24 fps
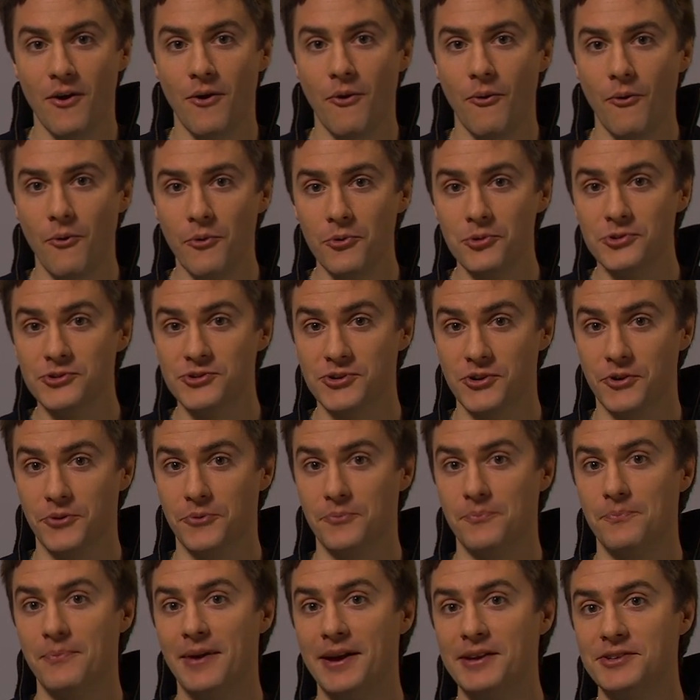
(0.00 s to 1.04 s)
Also,
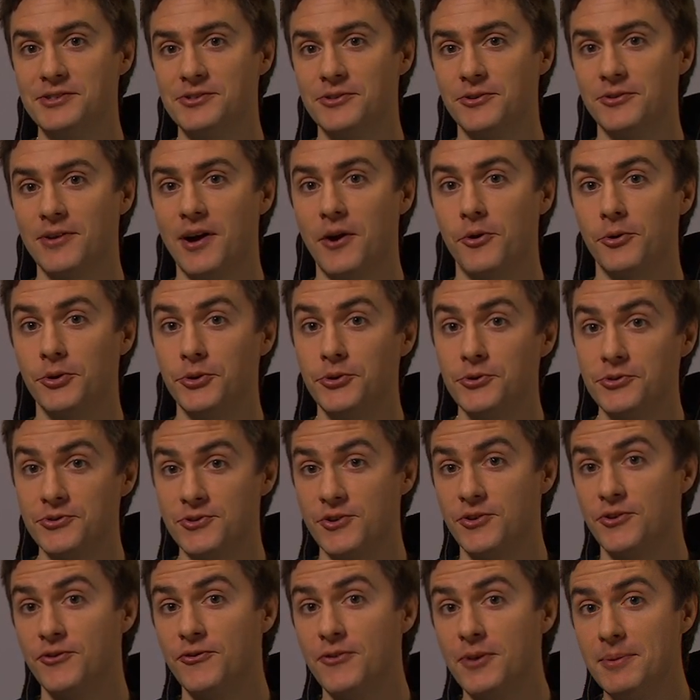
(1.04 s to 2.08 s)
based on our
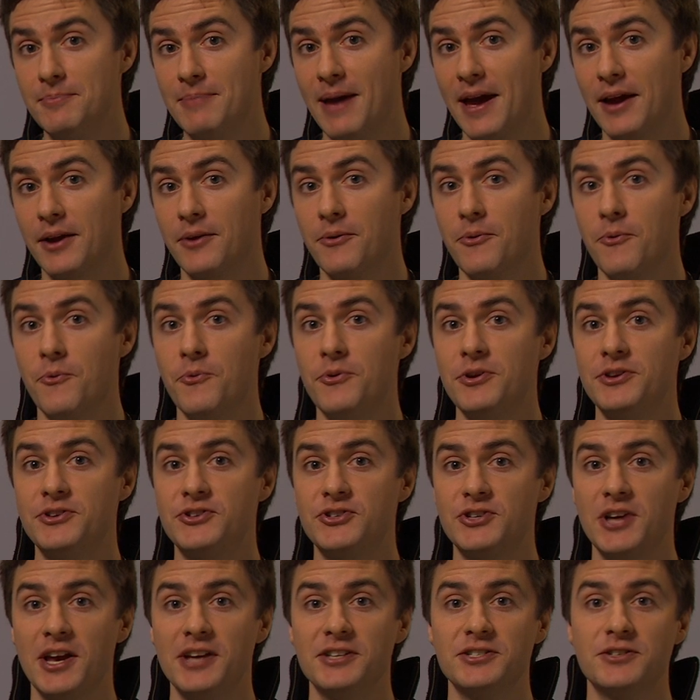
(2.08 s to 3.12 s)
users' feedback, we
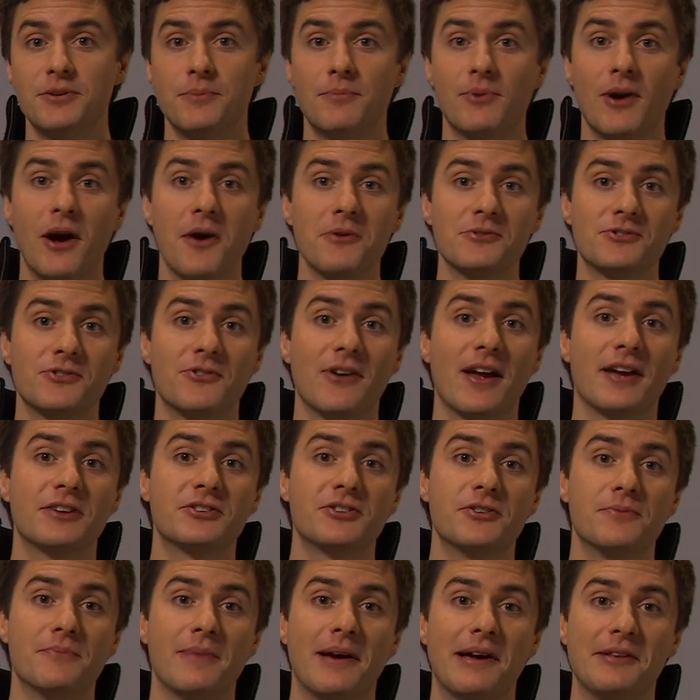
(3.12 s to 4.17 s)
changed the browser
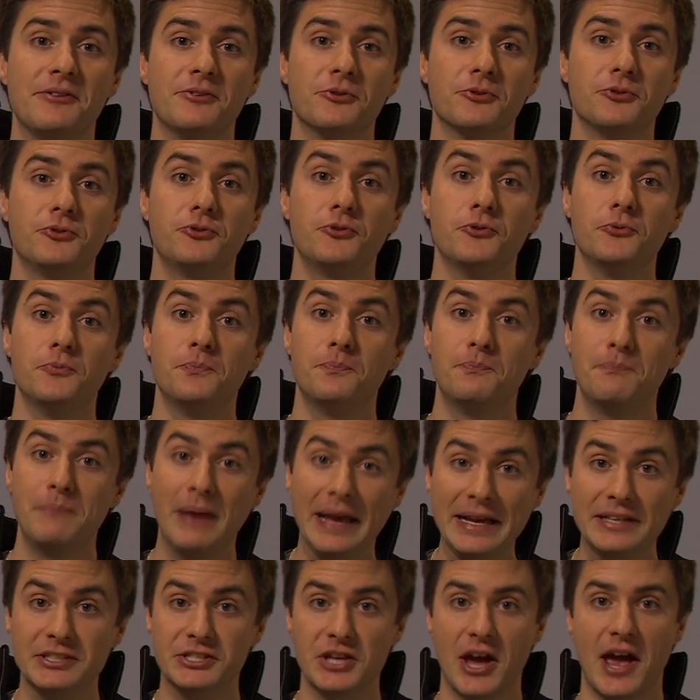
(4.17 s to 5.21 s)
action menu to
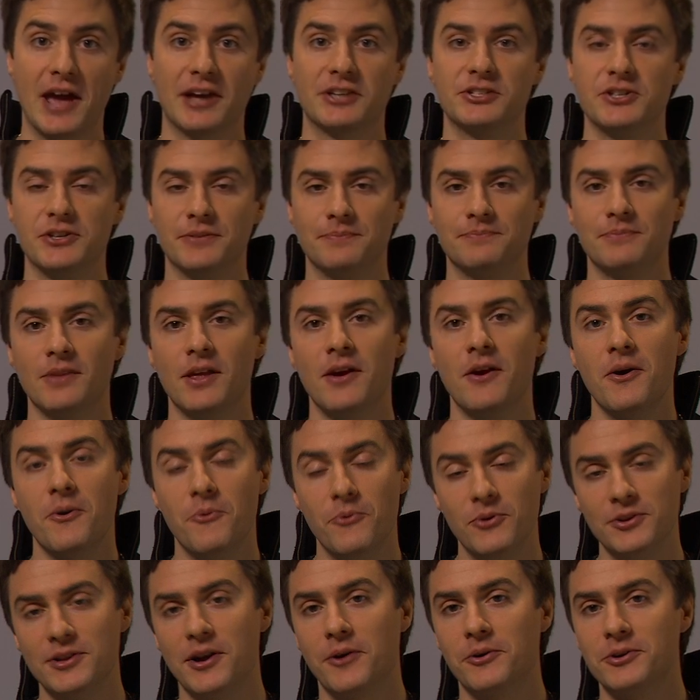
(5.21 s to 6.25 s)
page action
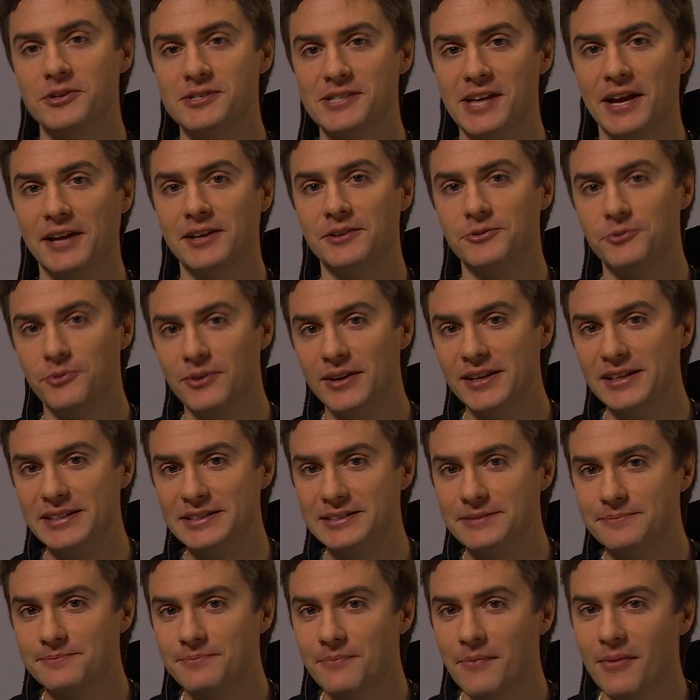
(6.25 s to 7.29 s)
with our second
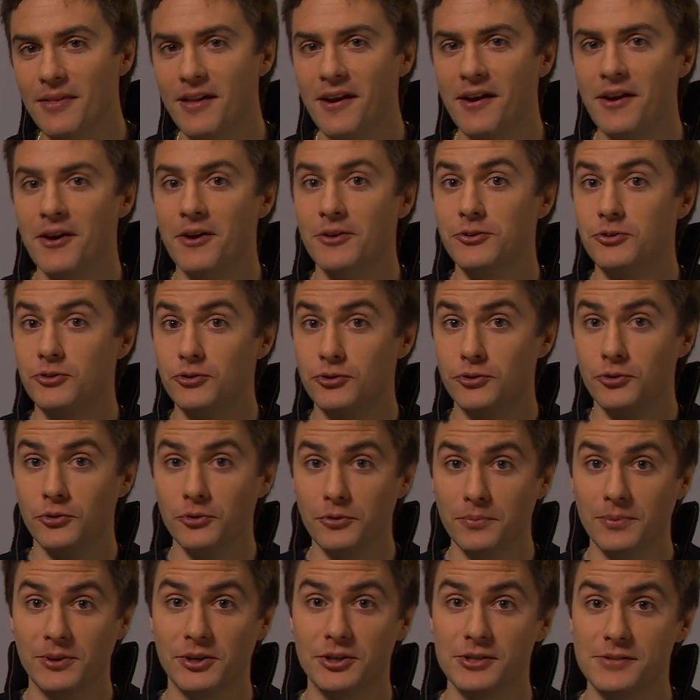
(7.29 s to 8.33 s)
release.
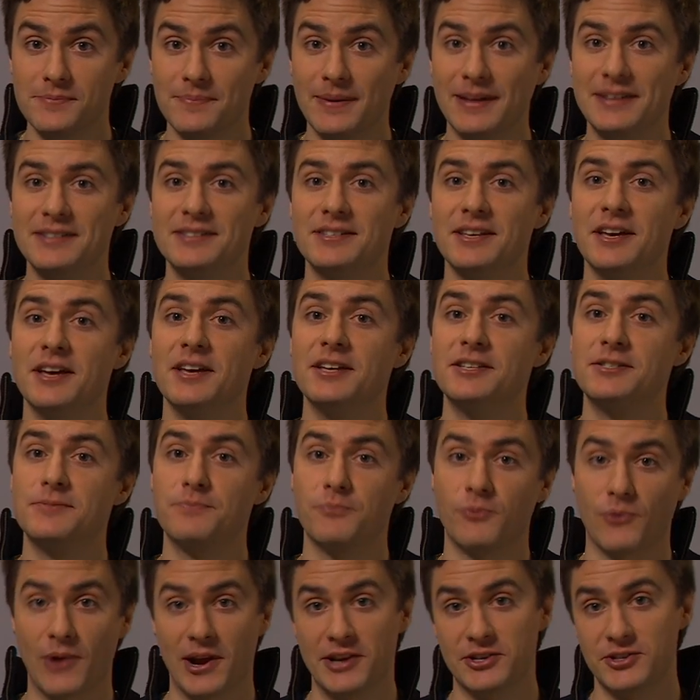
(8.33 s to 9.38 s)
Toolbar space is
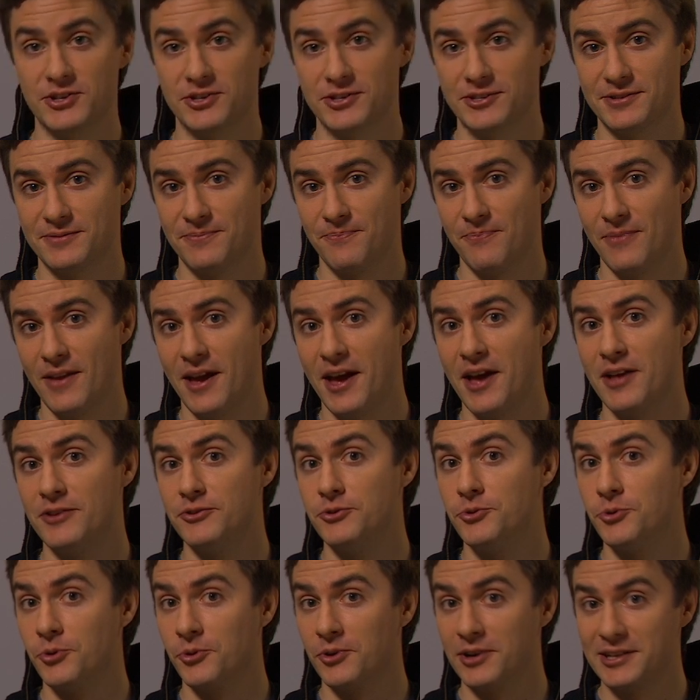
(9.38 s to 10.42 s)
precious,
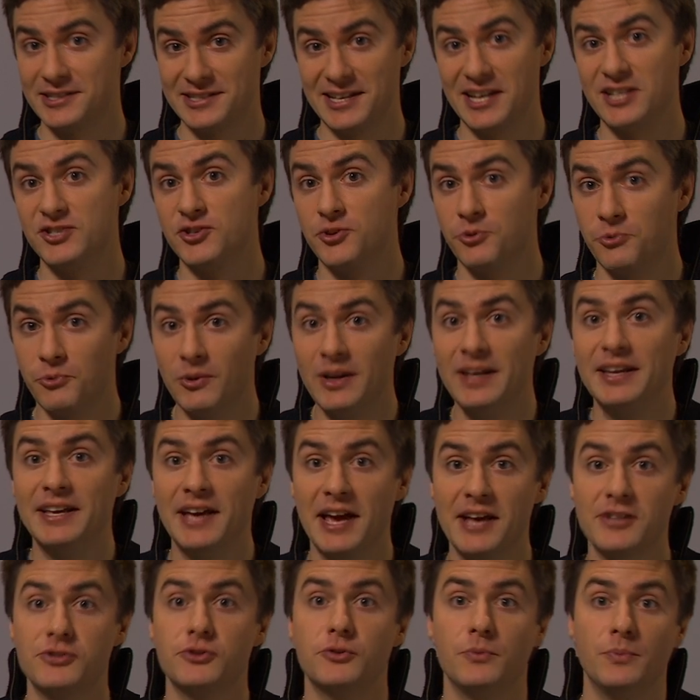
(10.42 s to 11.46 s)
and your extension really
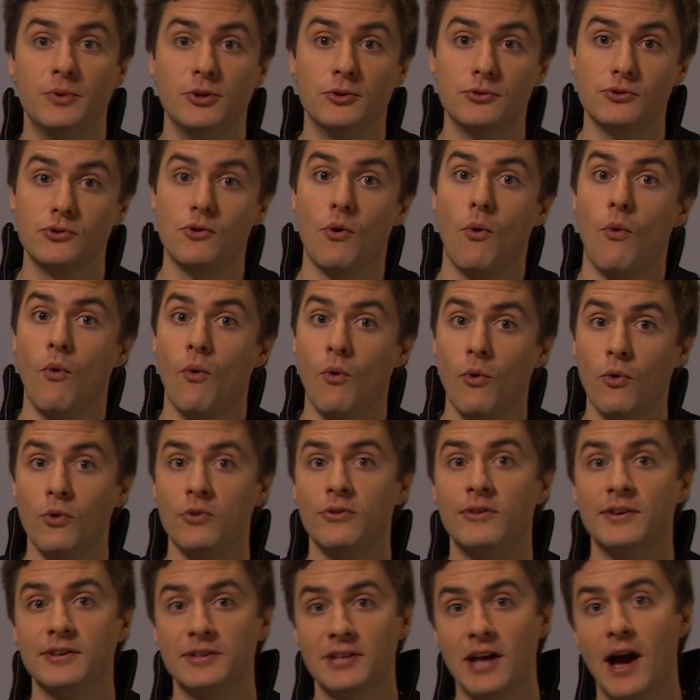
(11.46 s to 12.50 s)
has to be used all
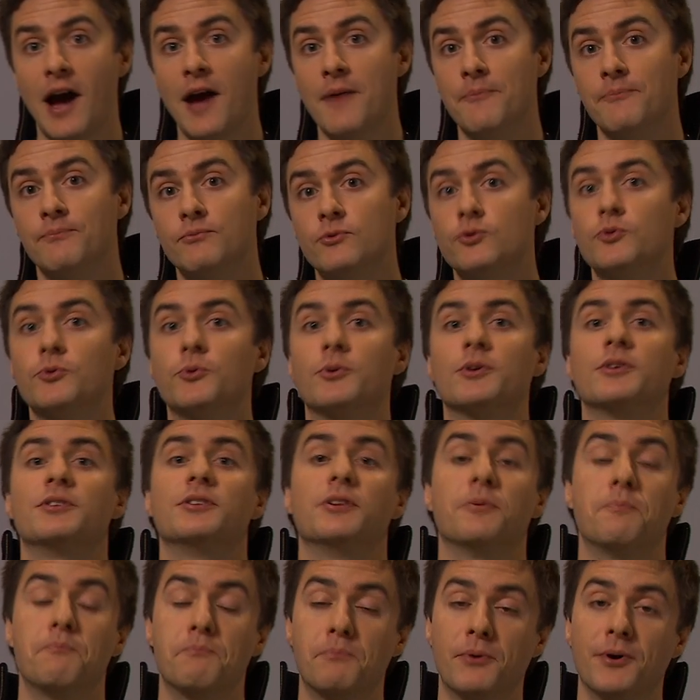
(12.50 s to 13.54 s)
the time to earn
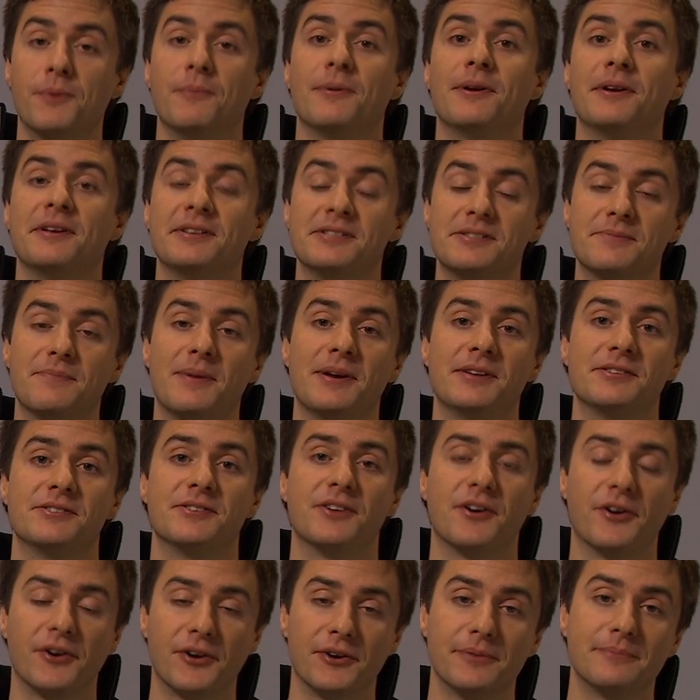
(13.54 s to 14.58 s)
the permanent space
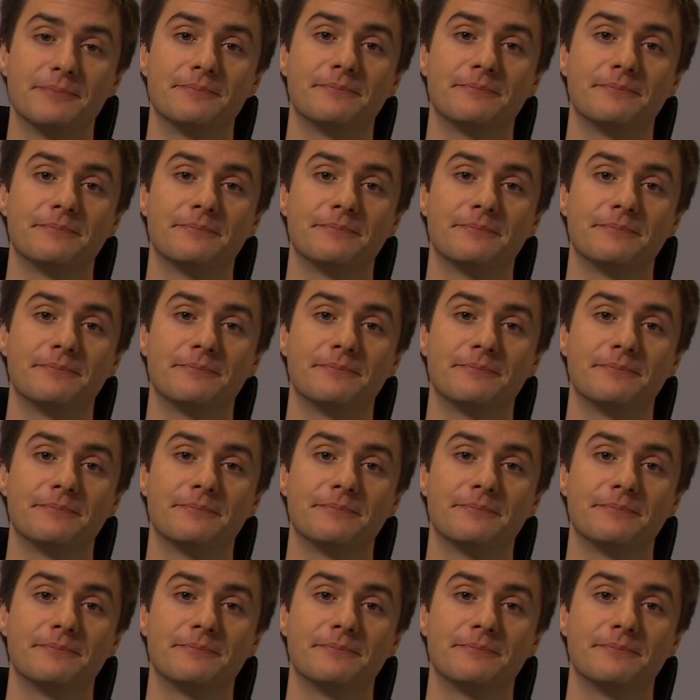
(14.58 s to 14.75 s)
there.